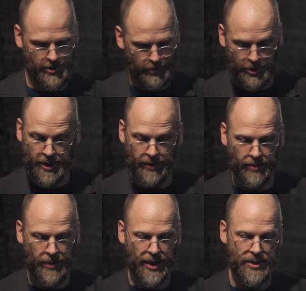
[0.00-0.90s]
perceive
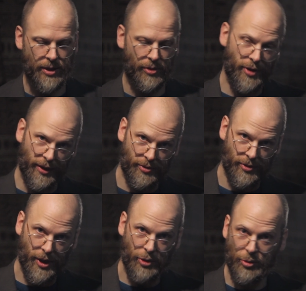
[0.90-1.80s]
him as a
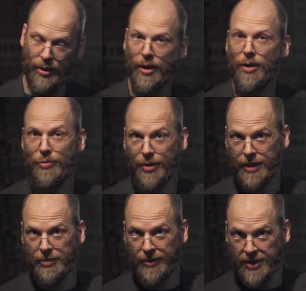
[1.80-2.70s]
threat to the
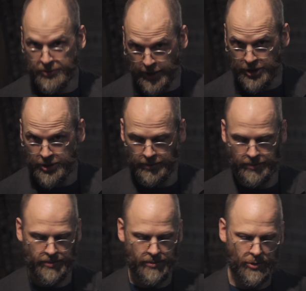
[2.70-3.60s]
freedom of expression
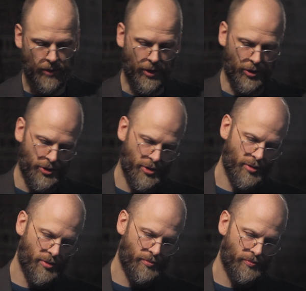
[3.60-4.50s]
of
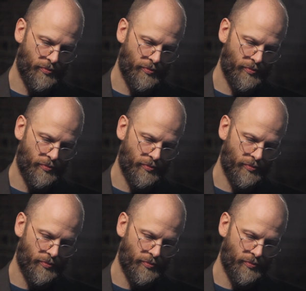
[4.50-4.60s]
artists.